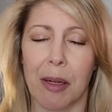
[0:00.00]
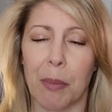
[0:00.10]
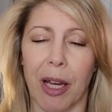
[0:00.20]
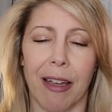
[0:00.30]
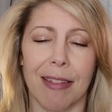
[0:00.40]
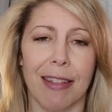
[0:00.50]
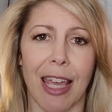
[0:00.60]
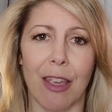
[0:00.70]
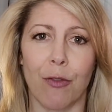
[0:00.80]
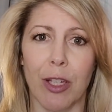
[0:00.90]
but
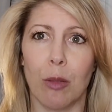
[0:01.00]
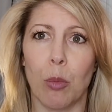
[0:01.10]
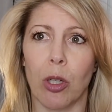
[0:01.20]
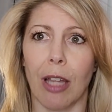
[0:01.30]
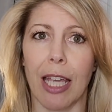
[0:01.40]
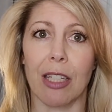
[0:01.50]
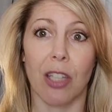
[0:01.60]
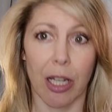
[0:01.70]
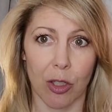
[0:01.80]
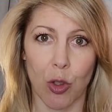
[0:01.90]
they feel more like
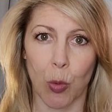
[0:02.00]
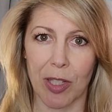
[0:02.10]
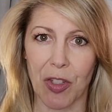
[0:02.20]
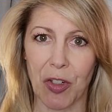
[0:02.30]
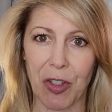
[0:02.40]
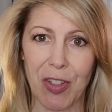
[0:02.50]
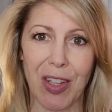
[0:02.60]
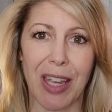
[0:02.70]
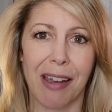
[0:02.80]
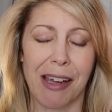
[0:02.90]
tongue twisters.